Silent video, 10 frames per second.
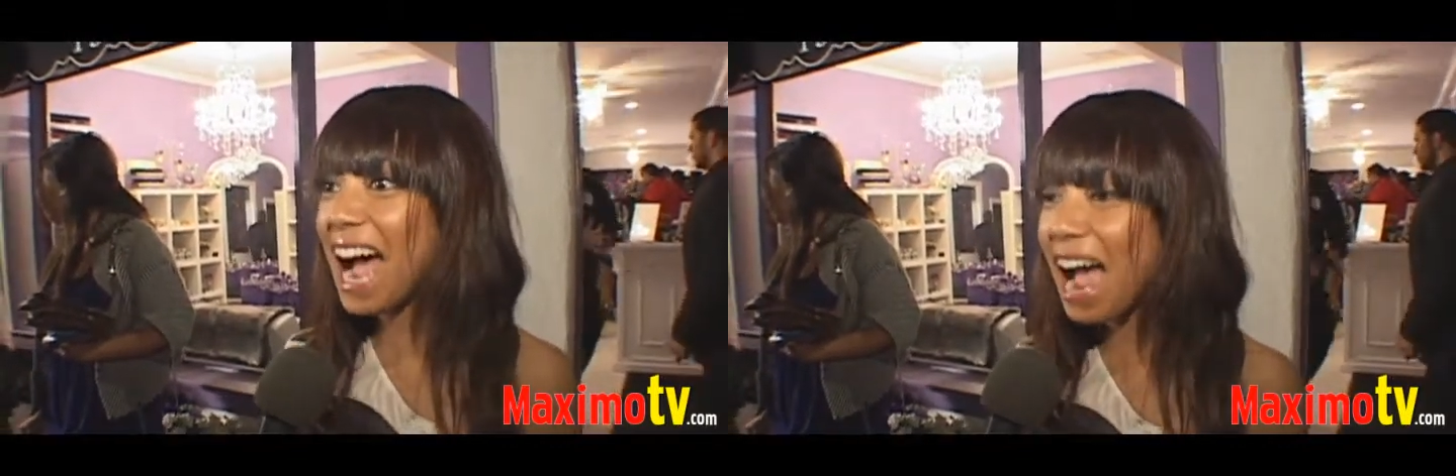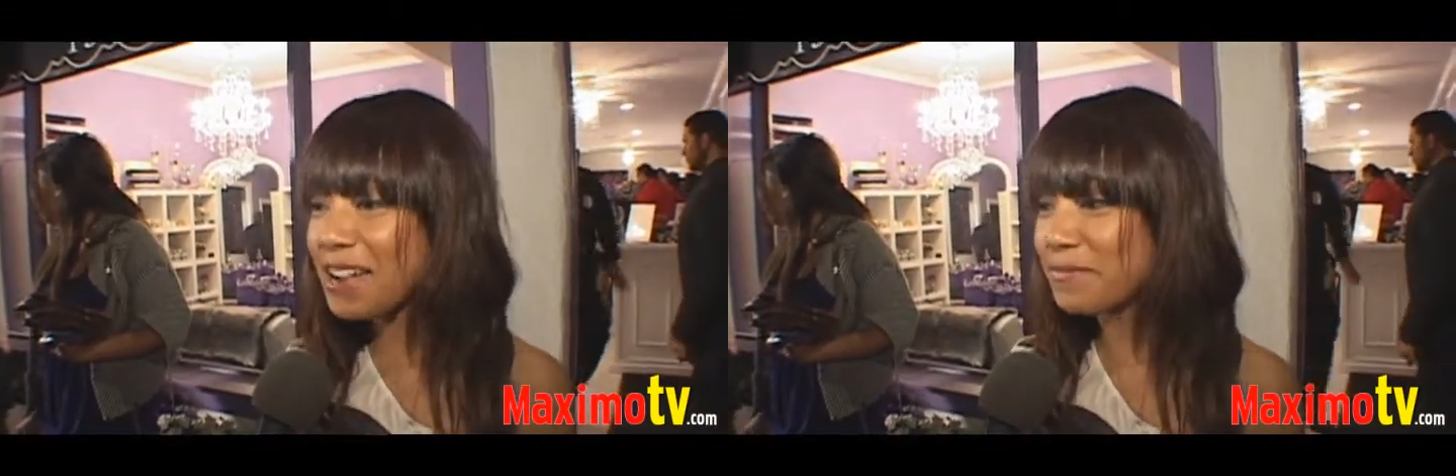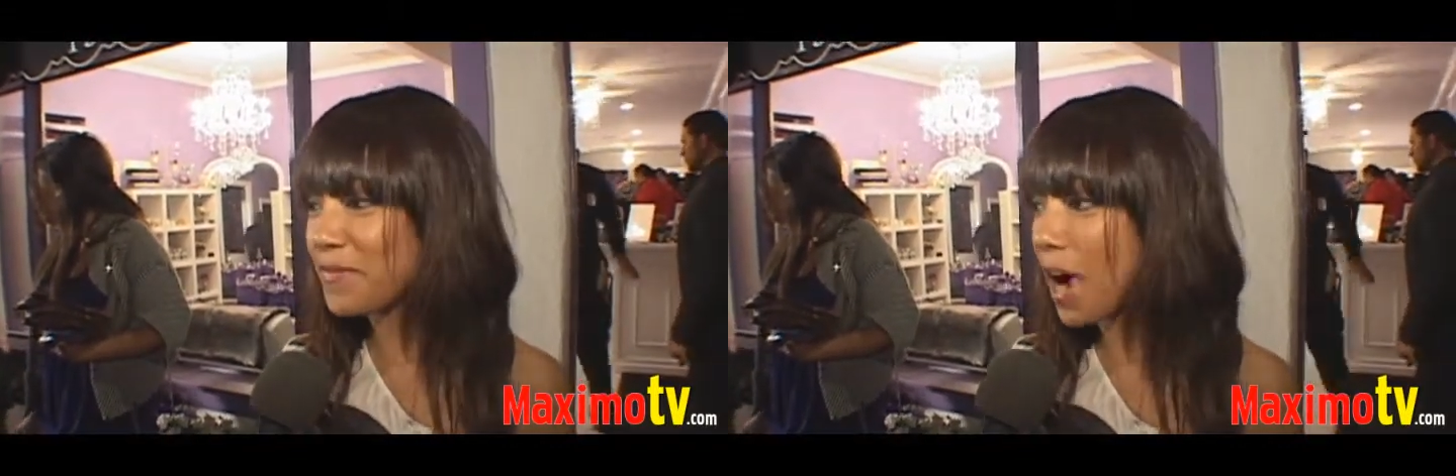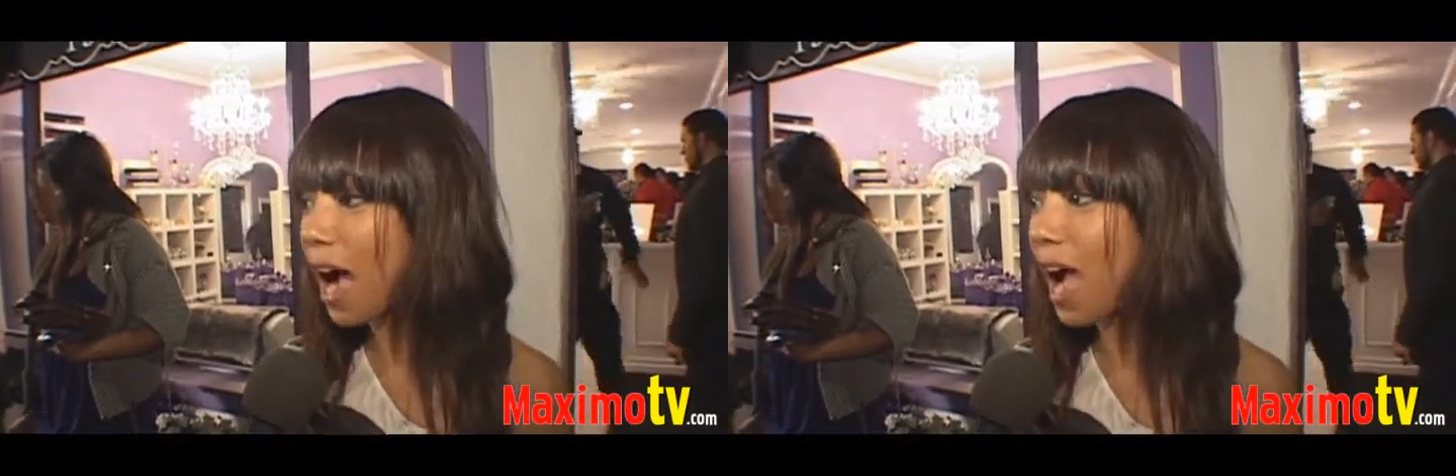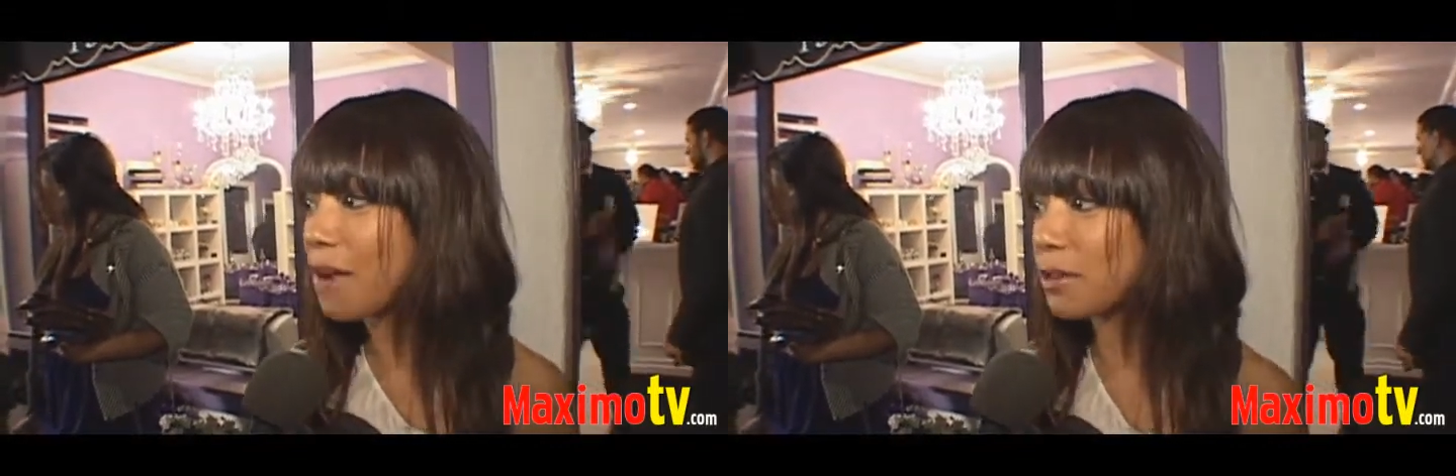I'm
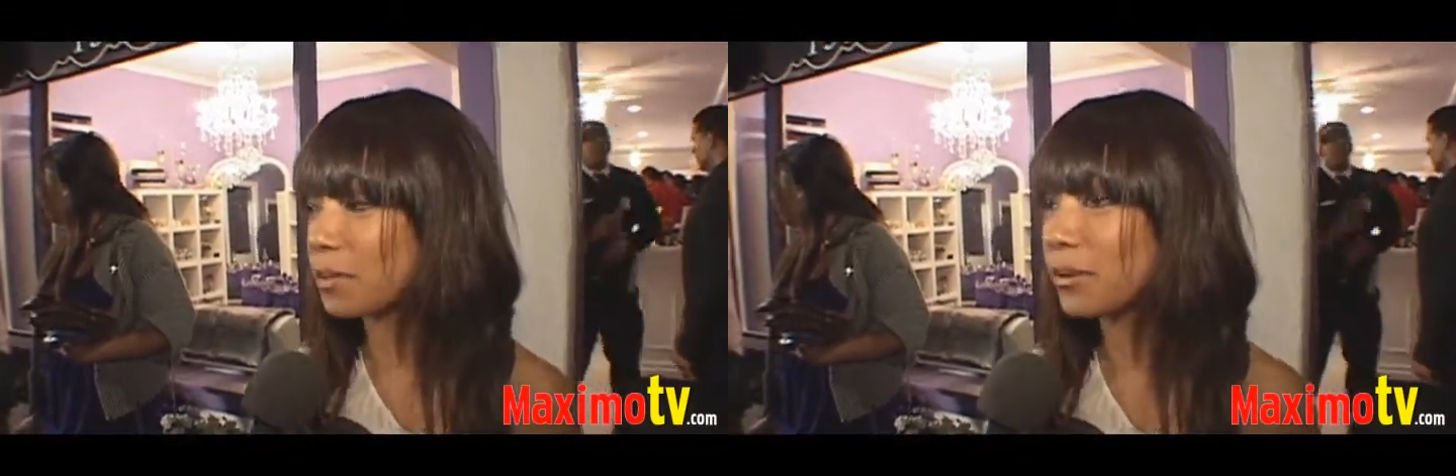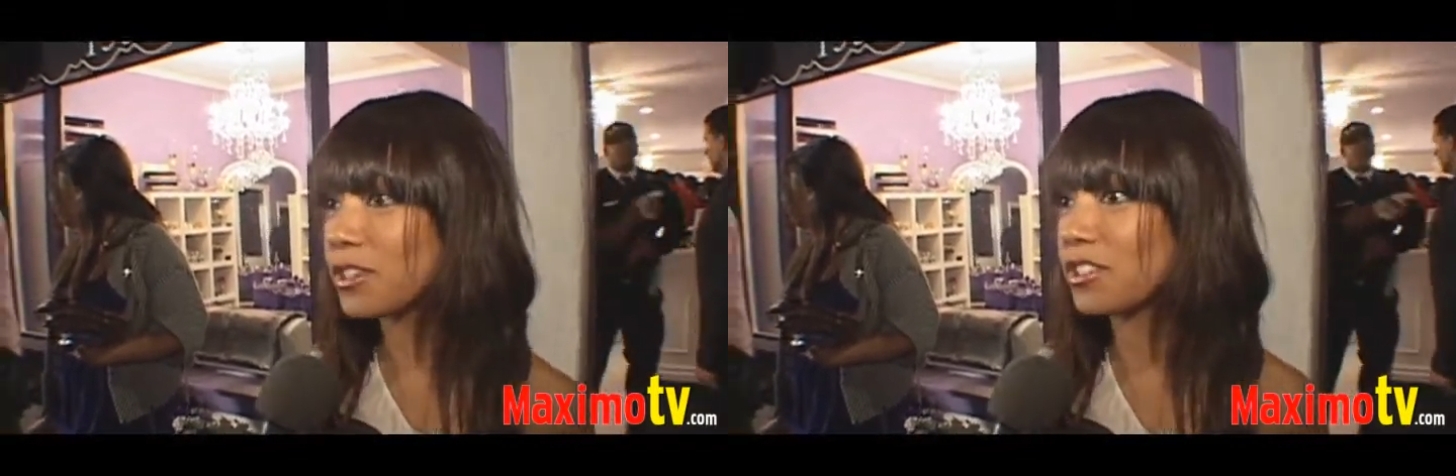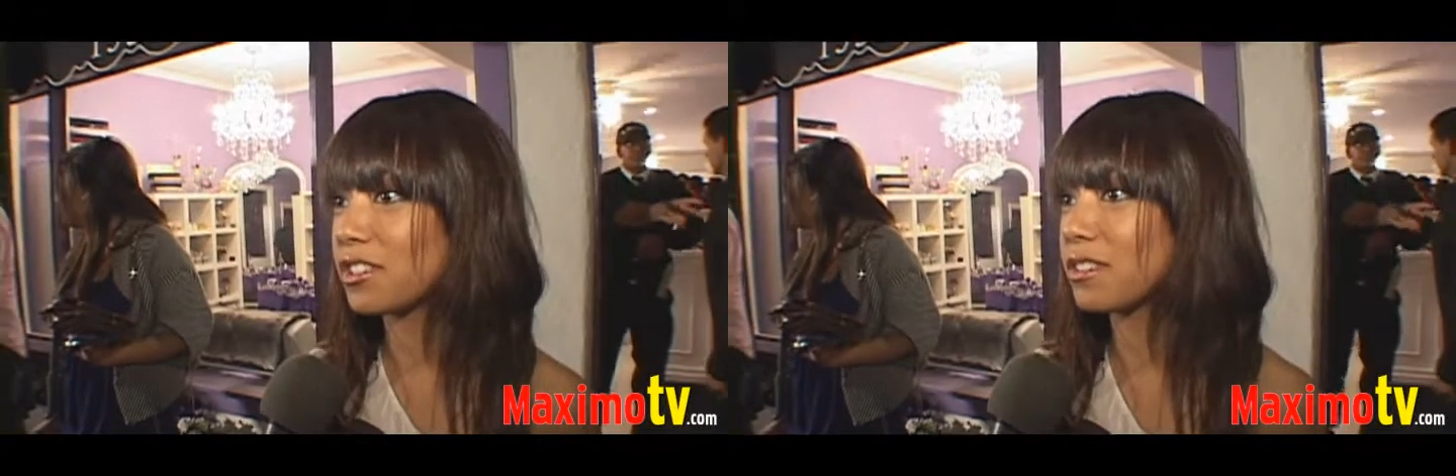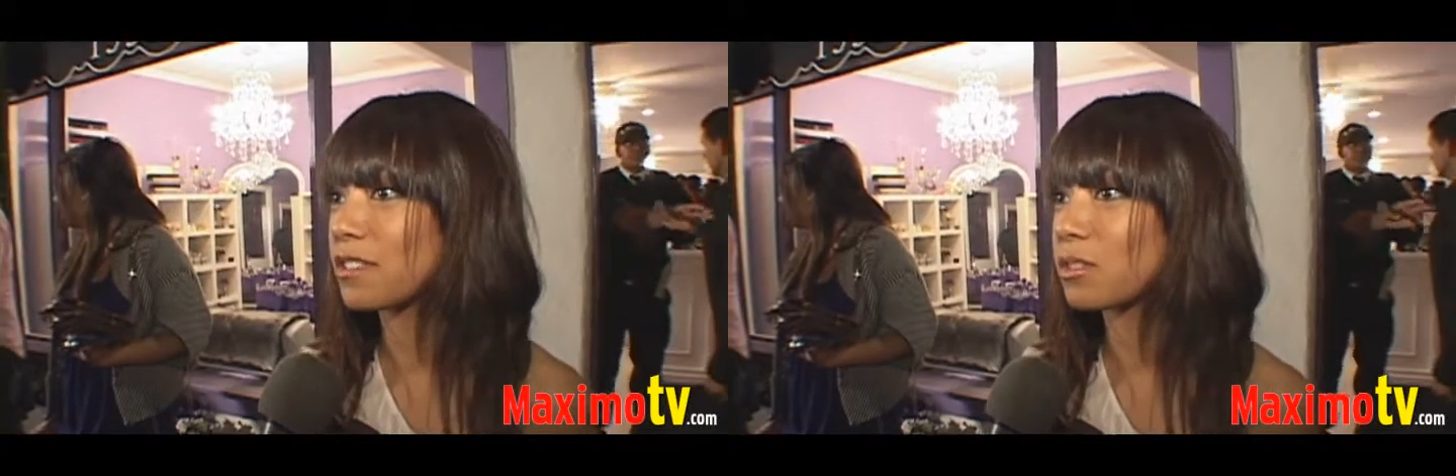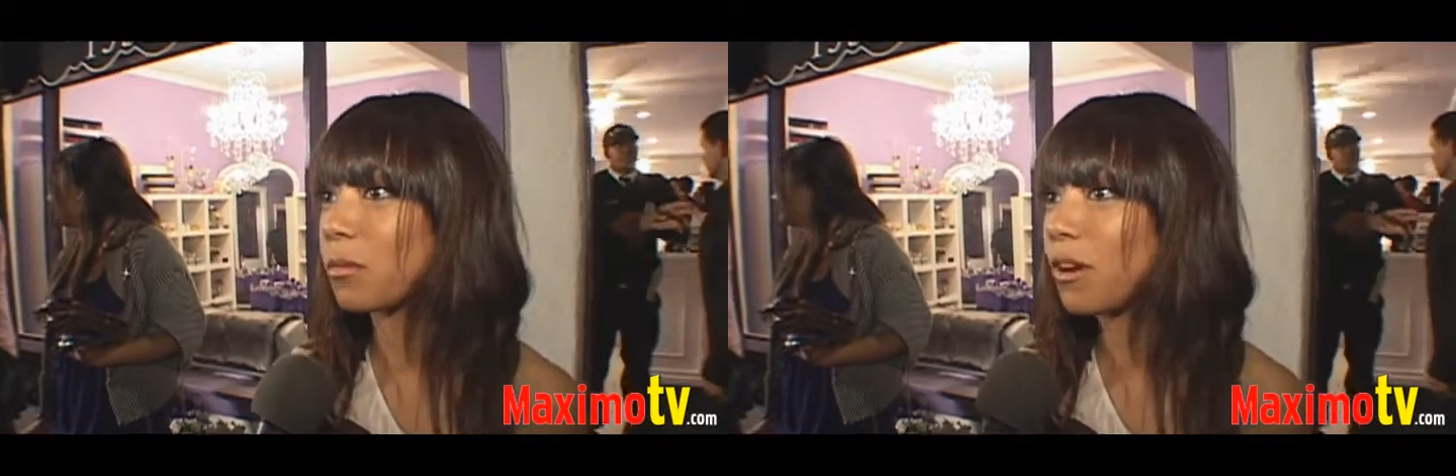I was pushed into
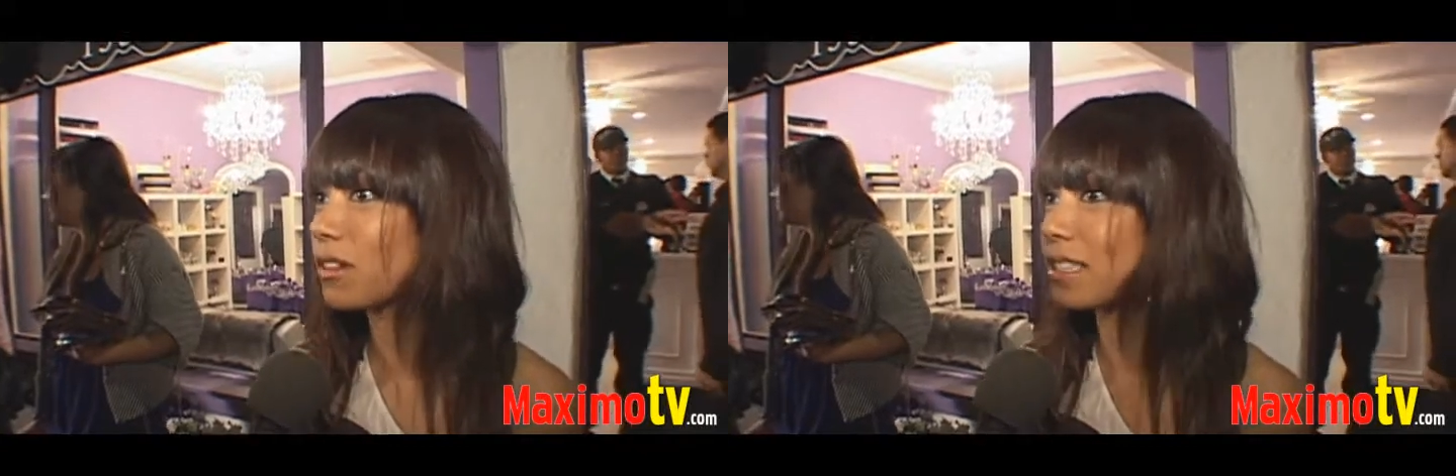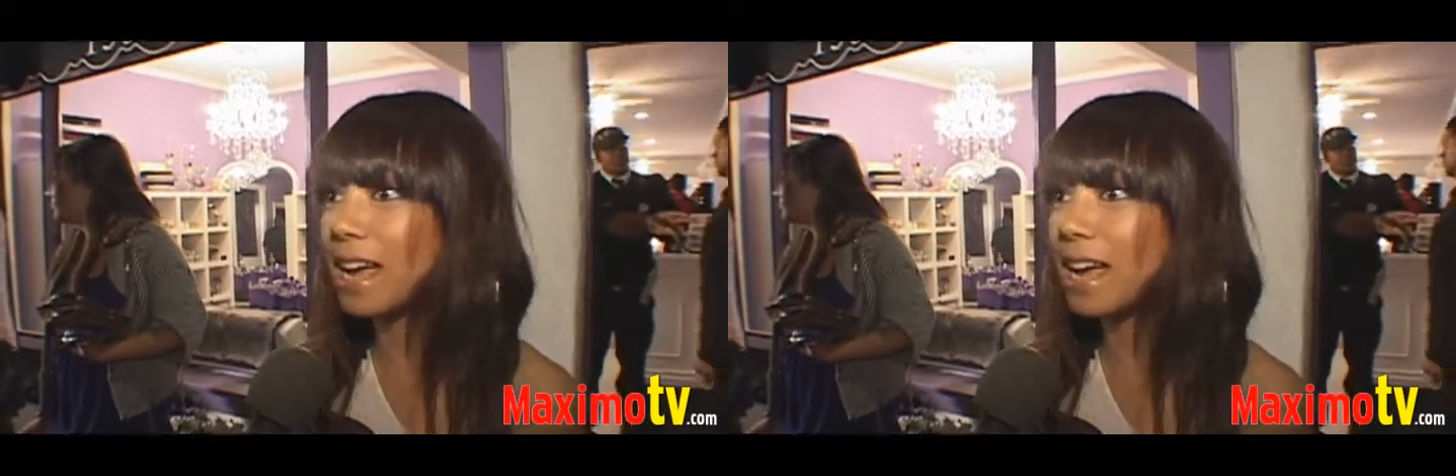this world,